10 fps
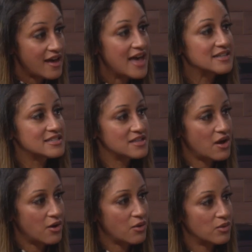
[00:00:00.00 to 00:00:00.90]
And
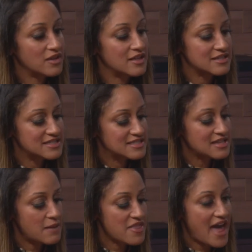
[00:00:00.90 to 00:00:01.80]
so
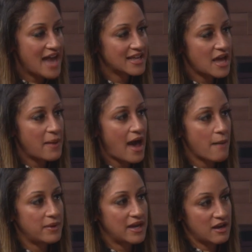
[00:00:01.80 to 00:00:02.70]
some of that kept
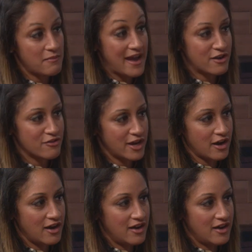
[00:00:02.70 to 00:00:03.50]
happening in my career.